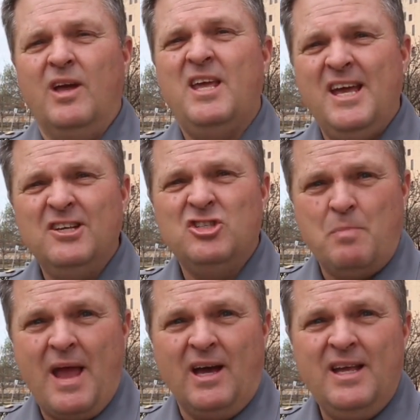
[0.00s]
kids
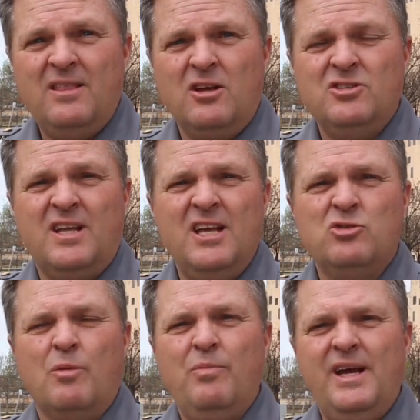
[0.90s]
mainly because the
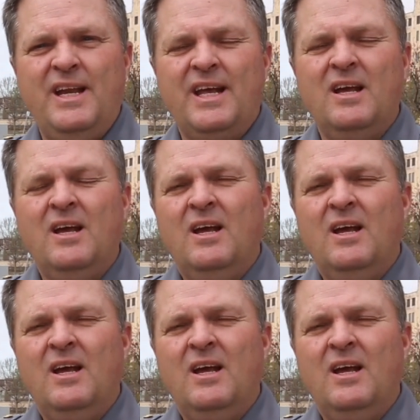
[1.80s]
kids were bleeding.